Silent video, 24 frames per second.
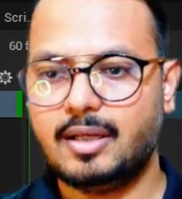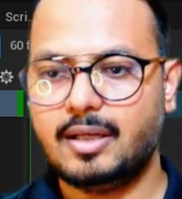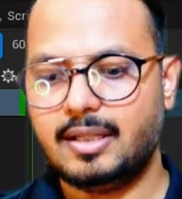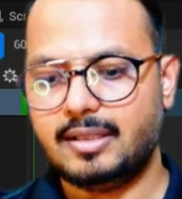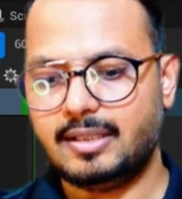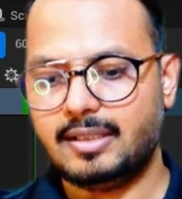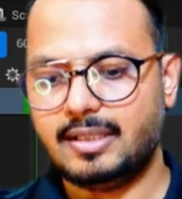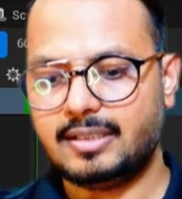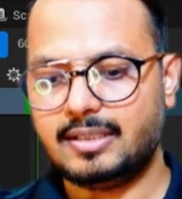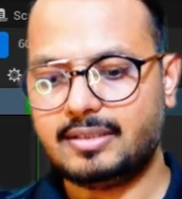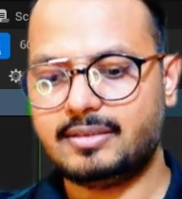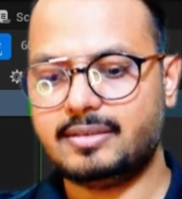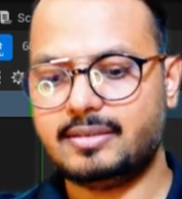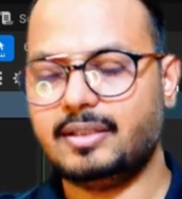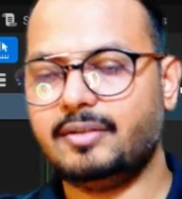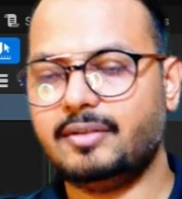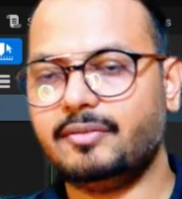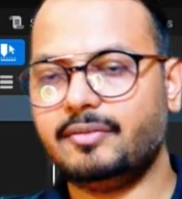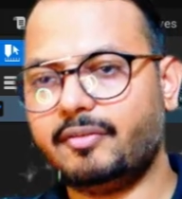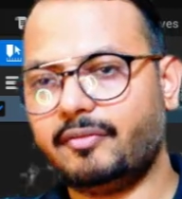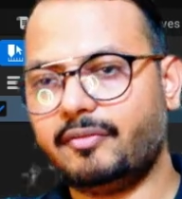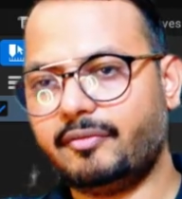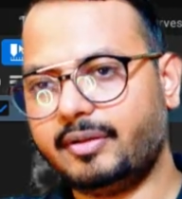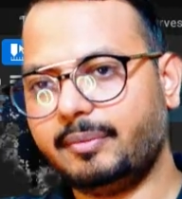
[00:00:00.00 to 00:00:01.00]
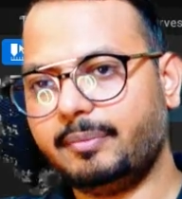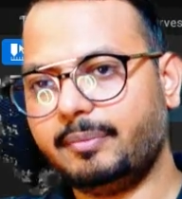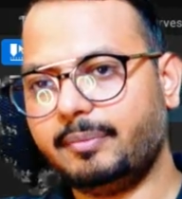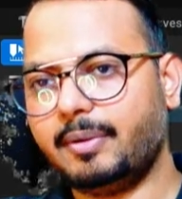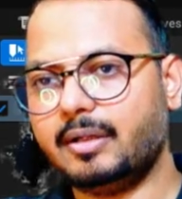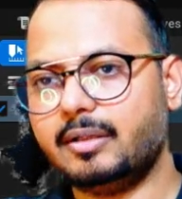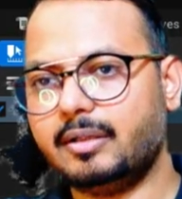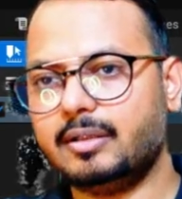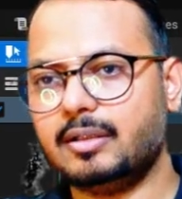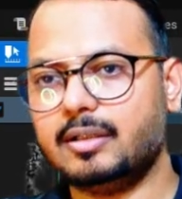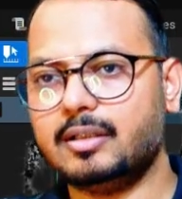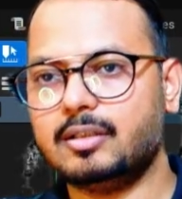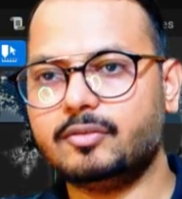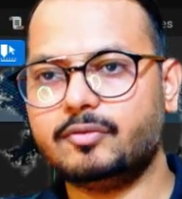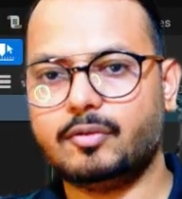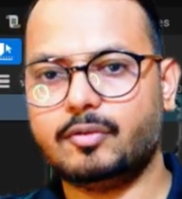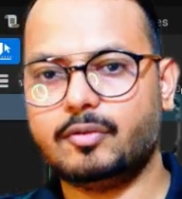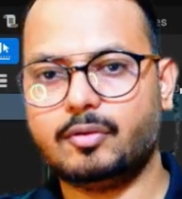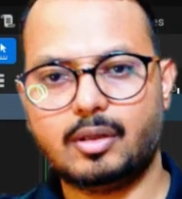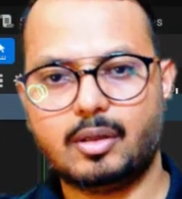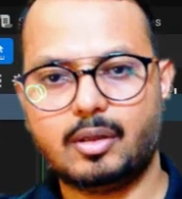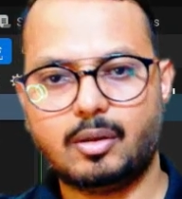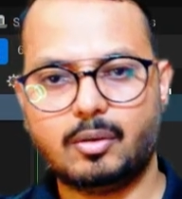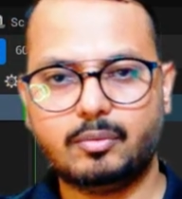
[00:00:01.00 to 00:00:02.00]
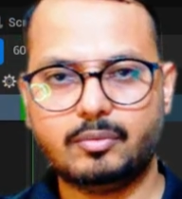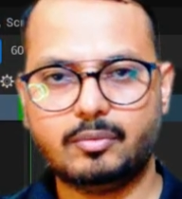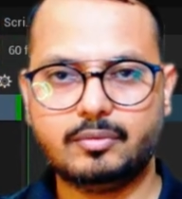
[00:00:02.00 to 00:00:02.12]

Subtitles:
Let's say 50 particles for now,